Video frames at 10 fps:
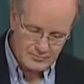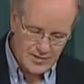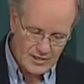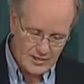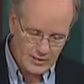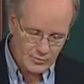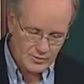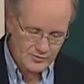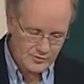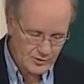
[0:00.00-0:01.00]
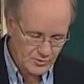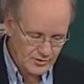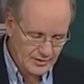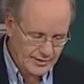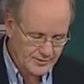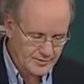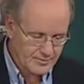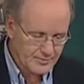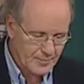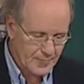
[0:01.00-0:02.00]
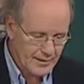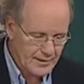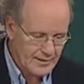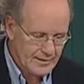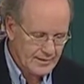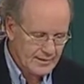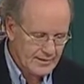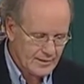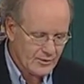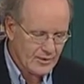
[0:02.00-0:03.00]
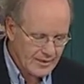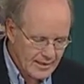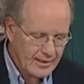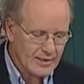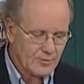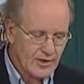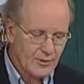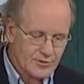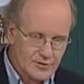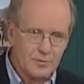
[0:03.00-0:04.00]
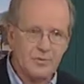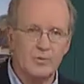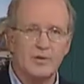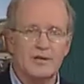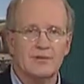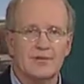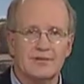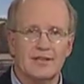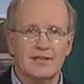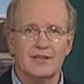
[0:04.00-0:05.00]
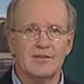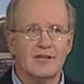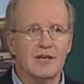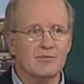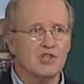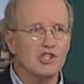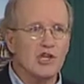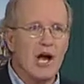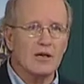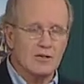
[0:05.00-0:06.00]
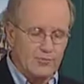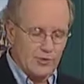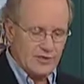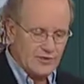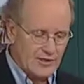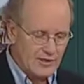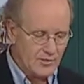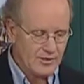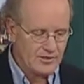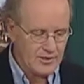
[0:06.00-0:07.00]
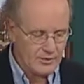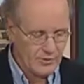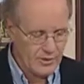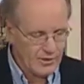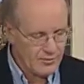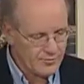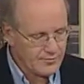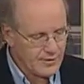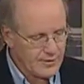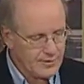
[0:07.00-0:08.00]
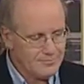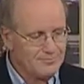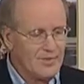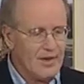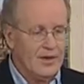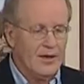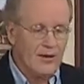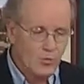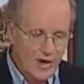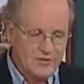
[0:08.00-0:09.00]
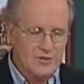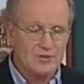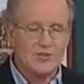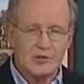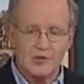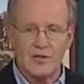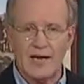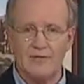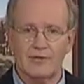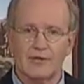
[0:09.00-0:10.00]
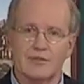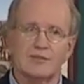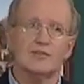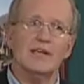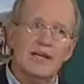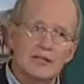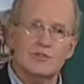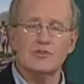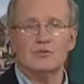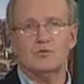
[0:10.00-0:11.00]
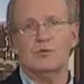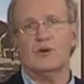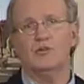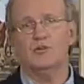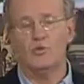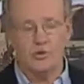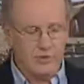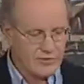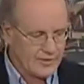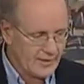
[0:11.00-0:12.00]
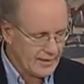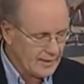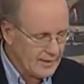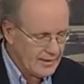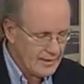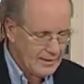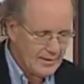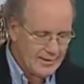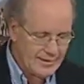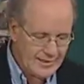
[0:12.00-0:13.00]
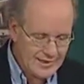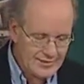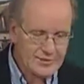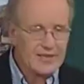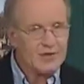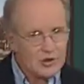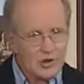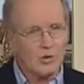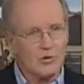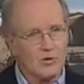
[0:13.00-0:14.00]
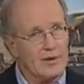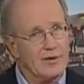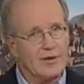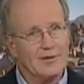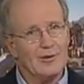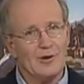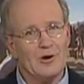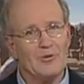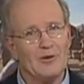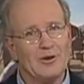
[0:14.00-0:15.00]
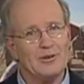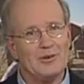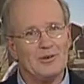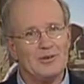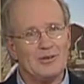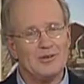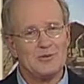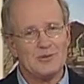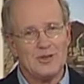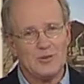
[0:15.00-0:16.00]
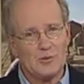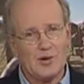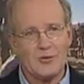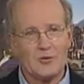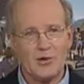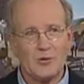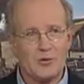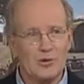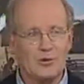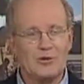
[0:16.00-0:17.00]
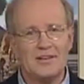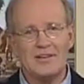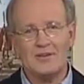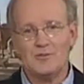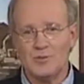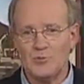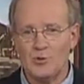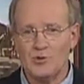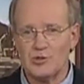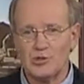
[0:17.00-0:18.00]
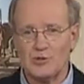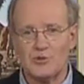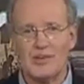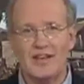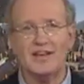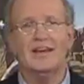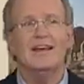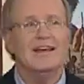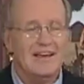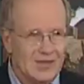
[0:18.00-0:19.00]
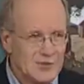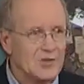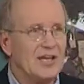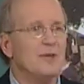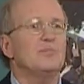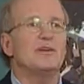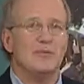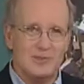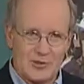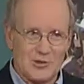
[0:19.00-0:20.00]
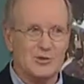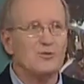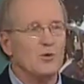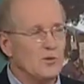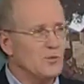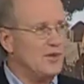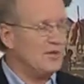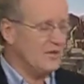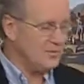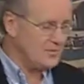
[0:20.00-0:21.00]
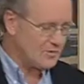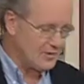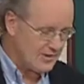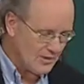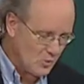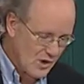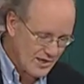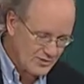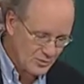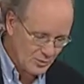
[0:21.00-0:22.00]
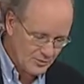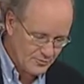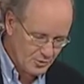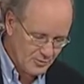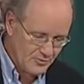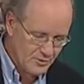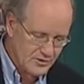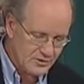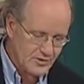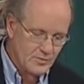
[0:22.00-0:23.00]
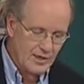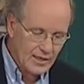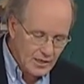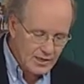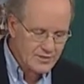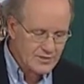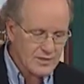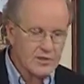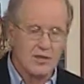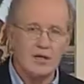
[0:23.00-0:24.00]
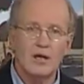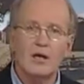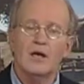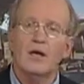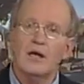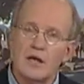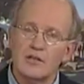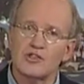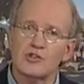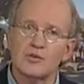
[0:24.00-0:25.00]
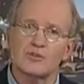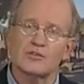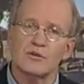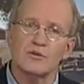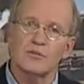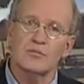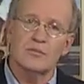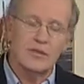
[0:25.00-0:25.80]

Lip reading: it was less. Now, again, I would simply point out that the kind of shock of resettlement here of West and Central Africans into a New World setting, at least in the short run, not in the long run. The history of the Underground Railroad and so forth shows that escape eventually, of course, becomes a widespread form of resistance. But at least in the short term,